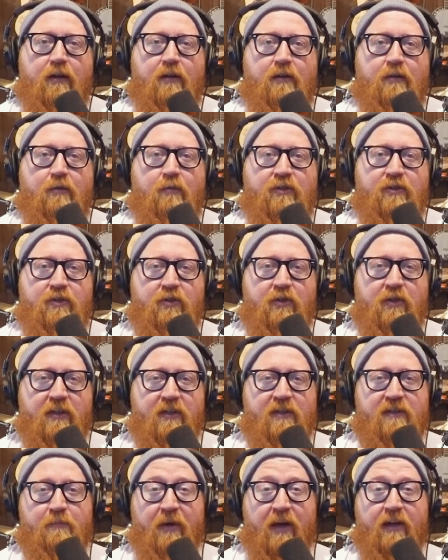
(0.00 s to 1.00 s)
What you can
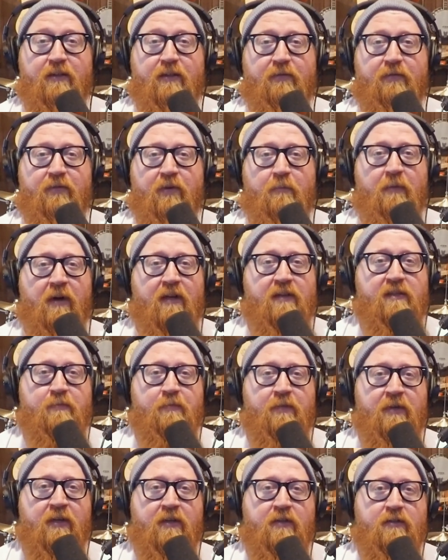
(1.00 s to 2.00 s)
expect from my
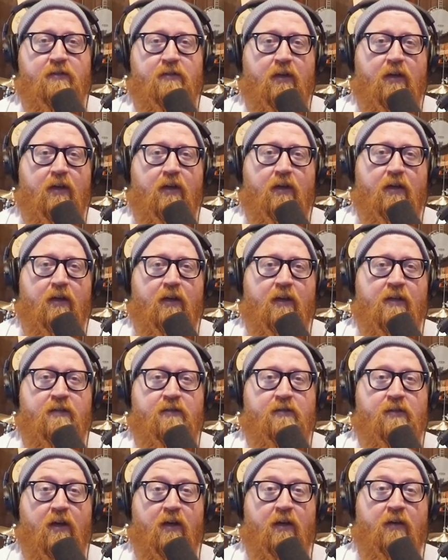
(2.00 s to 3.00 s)
speech
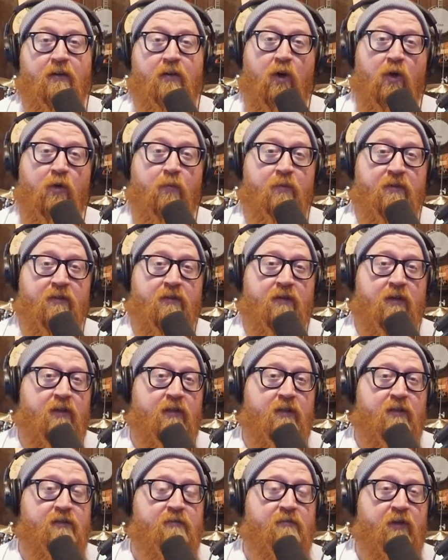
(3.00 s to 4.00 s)
is an open and
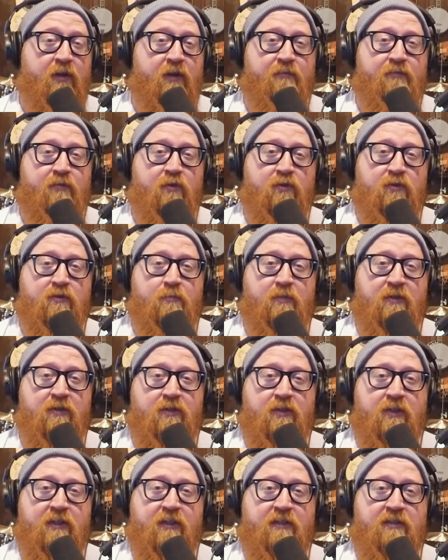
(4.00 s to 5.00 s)
honest, very vulnerable
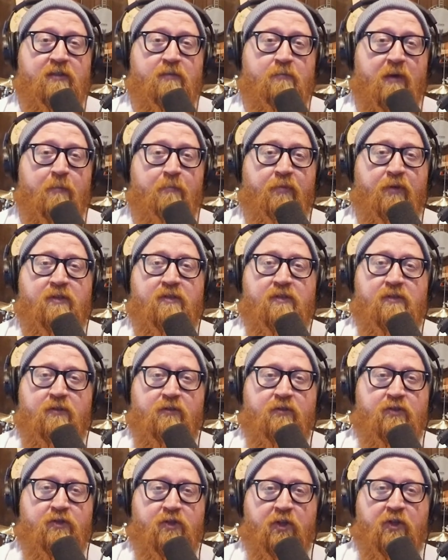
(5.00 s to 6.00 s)
look into my personal
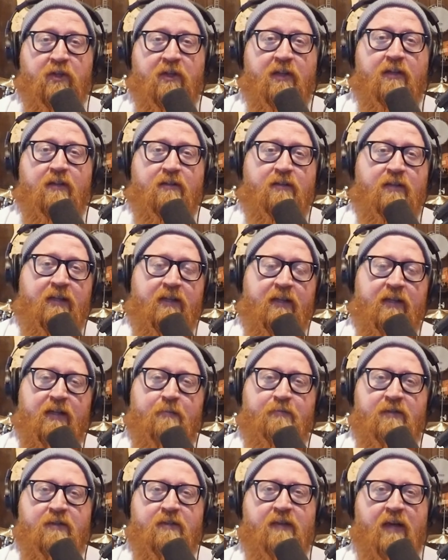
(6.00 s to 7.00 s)
journey leading
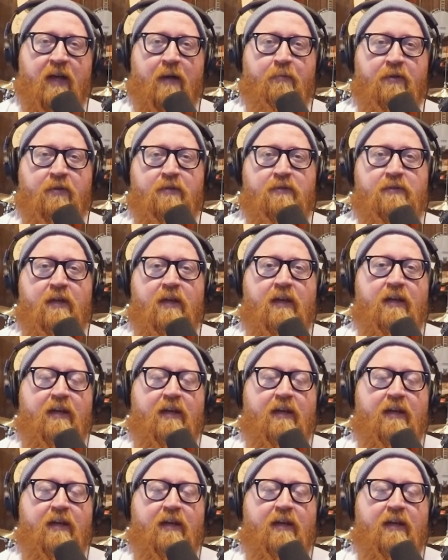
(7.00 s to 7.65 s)
up to Zappos,